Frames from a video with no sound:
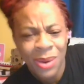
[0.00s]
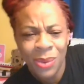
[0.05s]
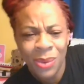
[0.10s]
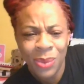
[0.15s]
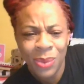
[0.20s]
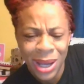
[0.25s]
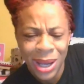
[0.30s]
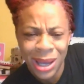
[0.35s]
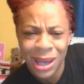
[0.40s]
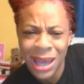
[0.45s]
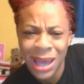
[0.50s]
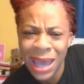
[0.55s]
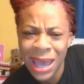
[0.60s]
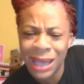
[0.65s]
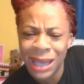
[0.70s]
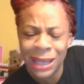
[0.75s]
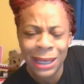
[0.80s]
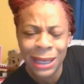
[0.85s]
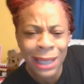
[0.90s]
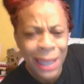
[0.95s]
what
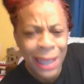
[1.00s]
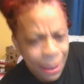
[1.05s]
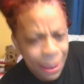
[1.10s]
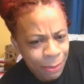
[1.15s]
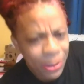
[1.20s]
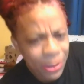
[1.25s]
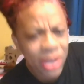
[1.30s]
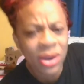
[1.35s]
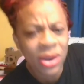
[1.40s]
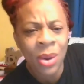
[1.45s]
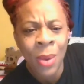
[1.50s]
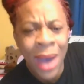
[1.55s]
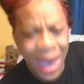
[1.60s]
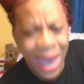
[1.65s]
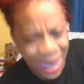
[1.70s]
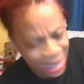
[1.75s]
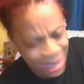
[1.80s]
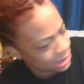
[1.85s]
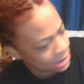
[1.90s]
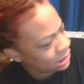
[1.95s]
and clapping your
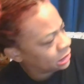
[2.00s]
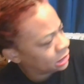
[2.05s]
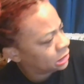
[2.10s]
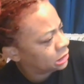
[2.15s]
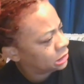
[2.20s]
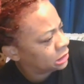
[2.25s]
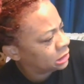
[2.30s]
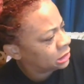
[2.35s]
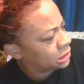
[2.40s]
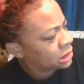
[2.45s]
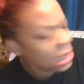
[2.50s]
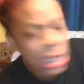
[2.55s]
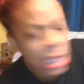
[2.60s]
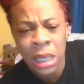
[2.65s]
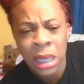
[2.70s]
ass,